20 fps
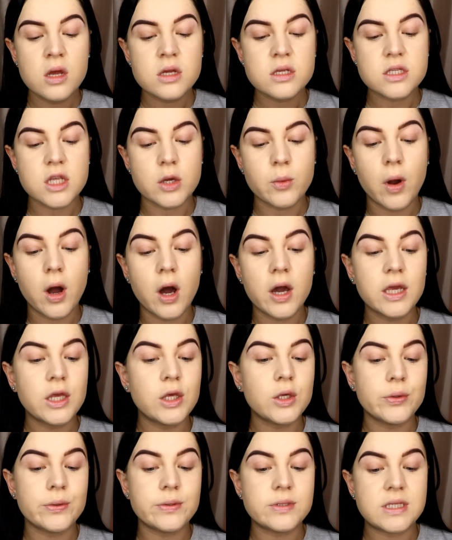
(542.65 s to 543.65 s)
So I
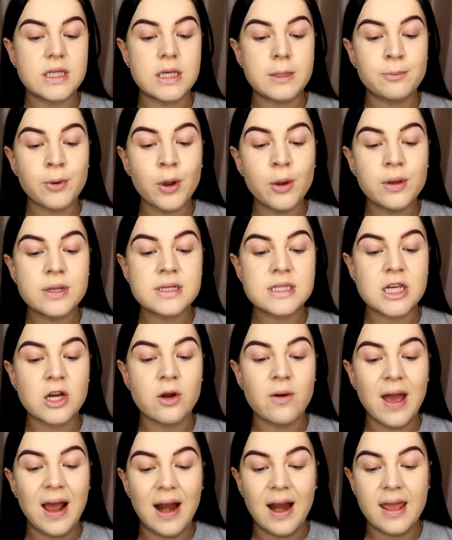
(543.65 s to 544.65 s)
use the Pro
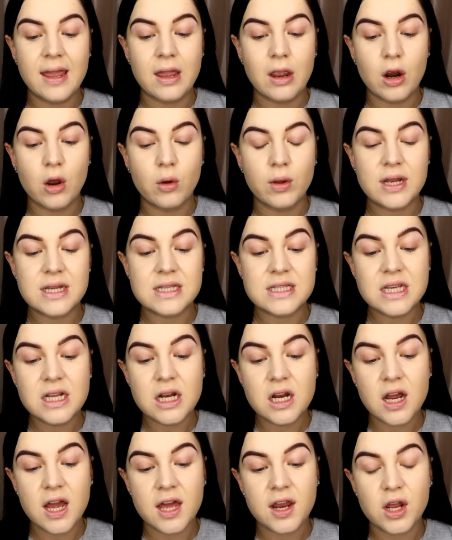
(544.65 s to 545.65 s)
Conceal L A Girl
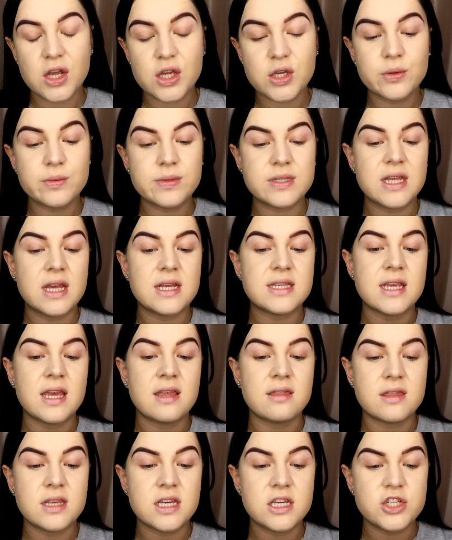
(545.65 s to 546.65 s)
Concealer, and I use this
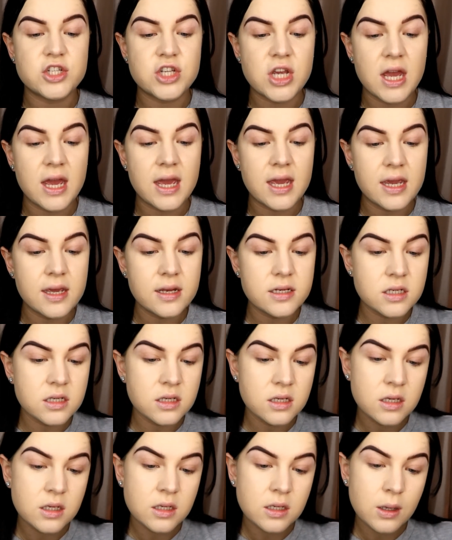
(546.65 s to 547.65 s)
in the shade
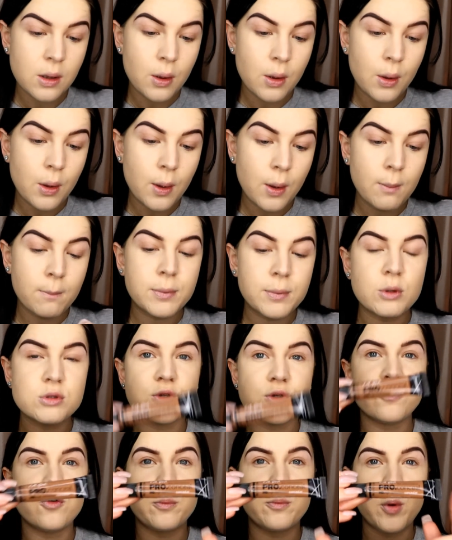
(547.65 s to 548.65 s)

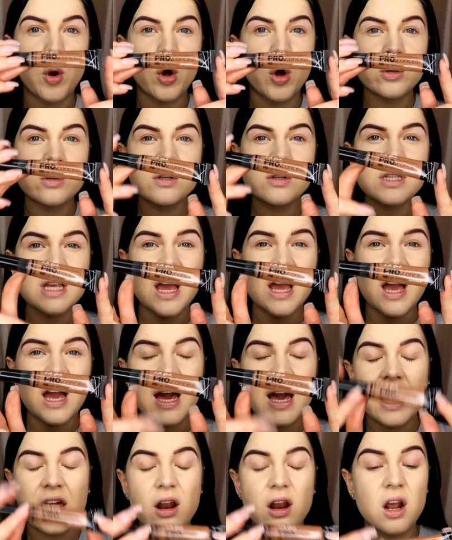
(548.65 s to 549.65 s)
Beautiful Bronze,
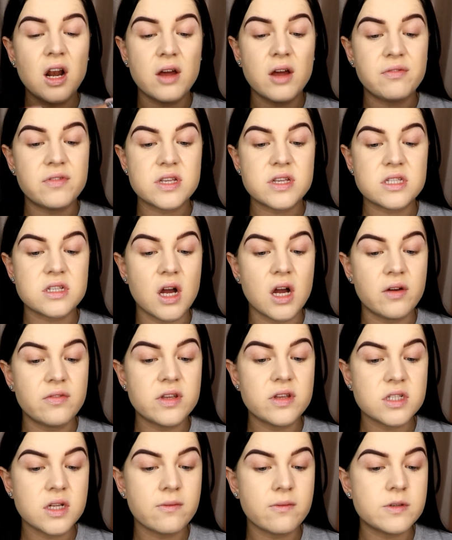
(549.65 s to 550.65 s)
and I love this stuff.
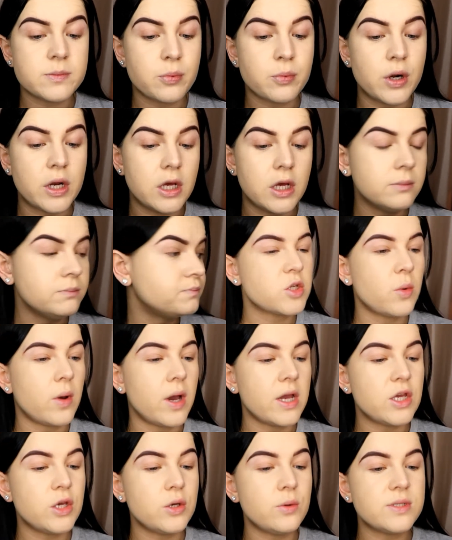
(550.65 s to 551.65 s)
This stuff is brilliant. So
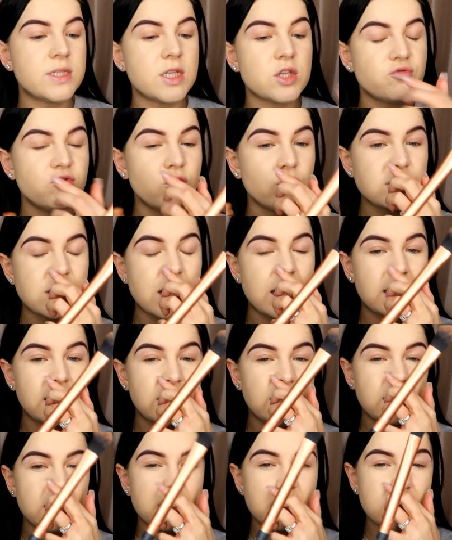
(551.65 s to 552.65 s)
I use this Real
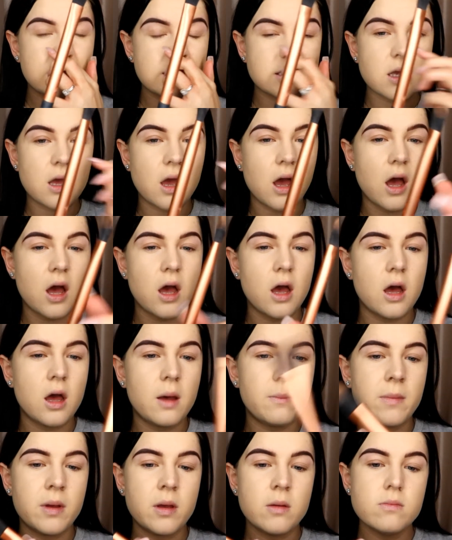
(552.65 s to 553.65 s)
Techniques.
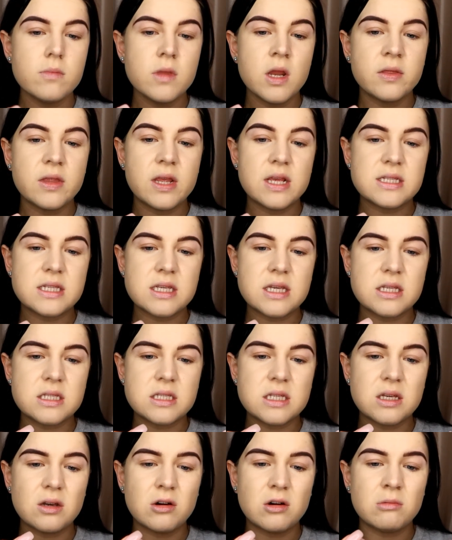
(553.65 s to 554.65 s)
Um, this is
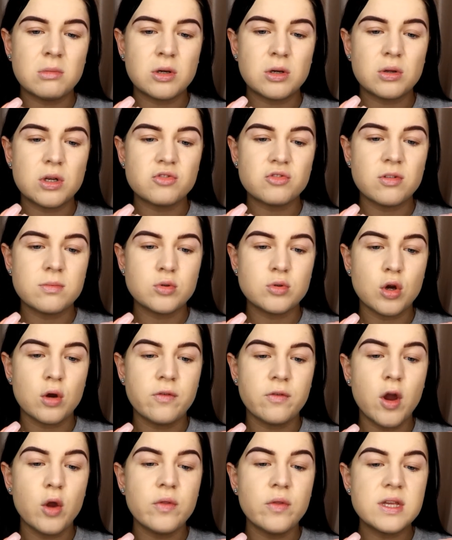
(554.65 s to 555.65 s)
the, oh my god, it's rubbed
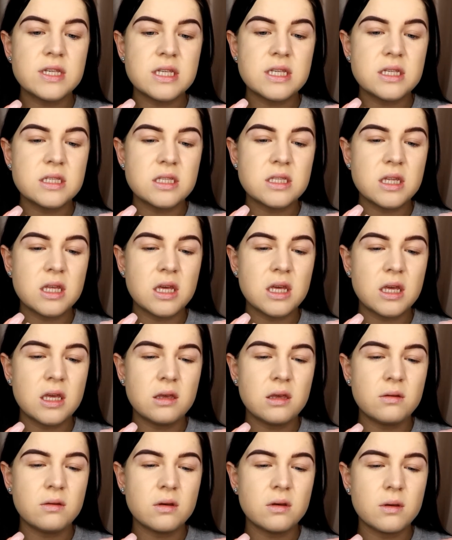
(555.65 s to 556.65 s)
off. Oh, this is the
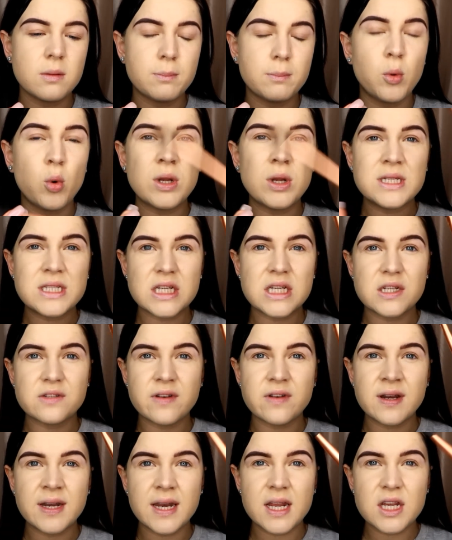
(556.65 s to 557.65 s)
pointed
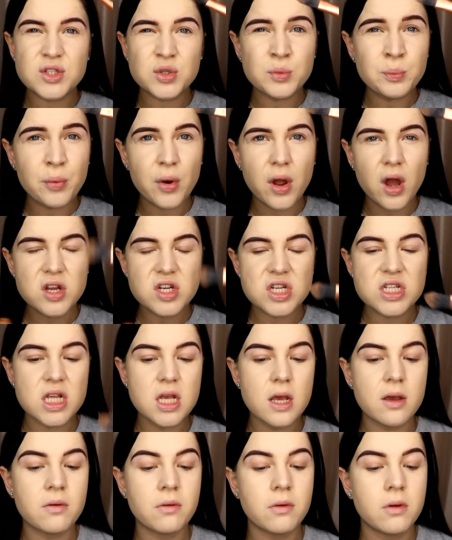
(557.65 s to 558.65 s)
foundation brush, is
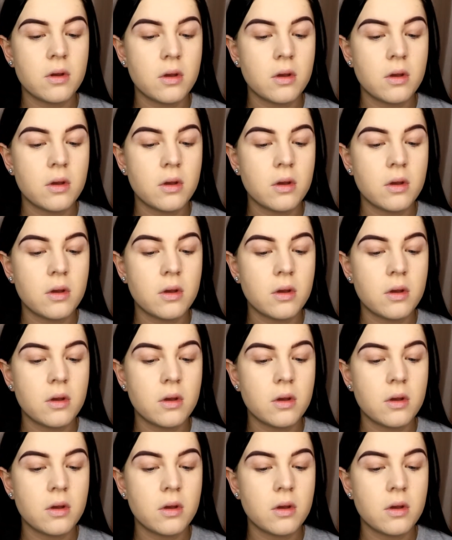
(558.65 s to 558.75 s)
it?